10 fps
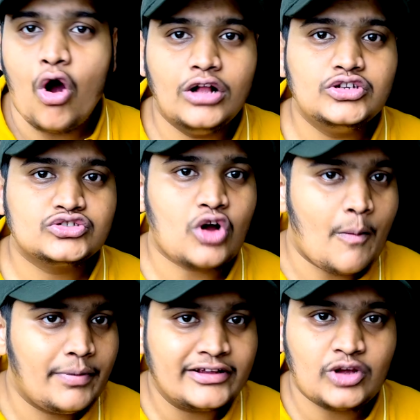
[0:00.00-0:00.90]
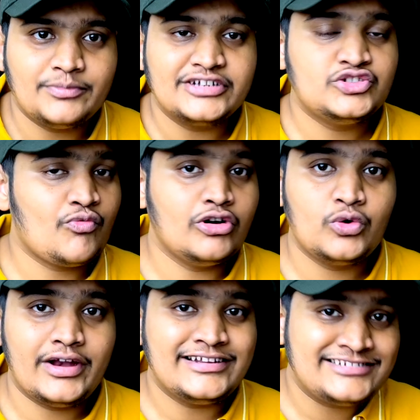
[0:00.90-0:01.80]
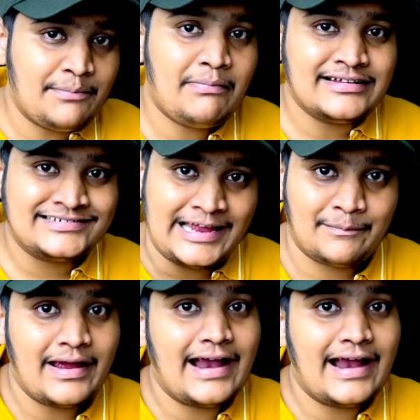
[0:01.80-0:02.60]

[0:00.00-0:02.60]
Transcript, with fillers: all those complex objects you want to create step by step,